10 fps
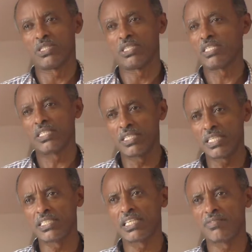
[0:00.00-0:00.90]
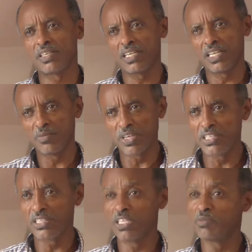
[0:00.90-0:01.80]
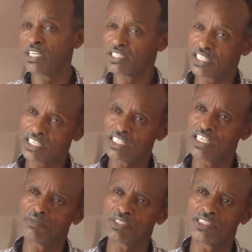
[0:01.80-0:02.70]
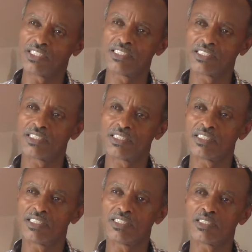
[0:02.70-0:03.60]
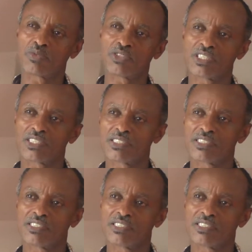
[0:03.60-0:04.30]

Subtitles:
does it have a humanitarian element in it, in this project?